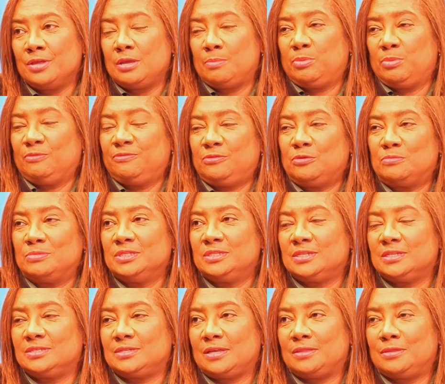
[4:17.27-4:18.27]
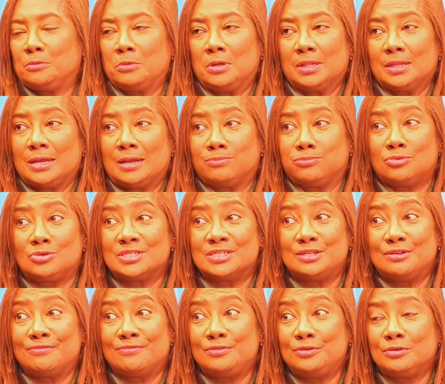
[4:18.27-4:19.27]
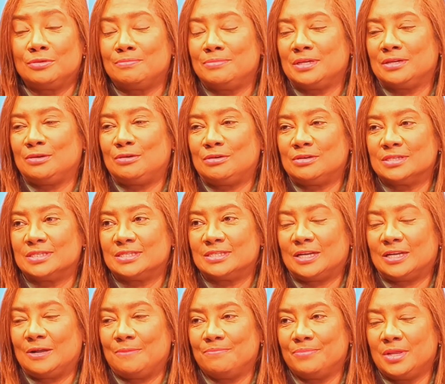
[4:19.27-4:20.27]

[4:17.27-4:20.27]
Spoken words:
their performances at the World Cup wasn't a fluke, because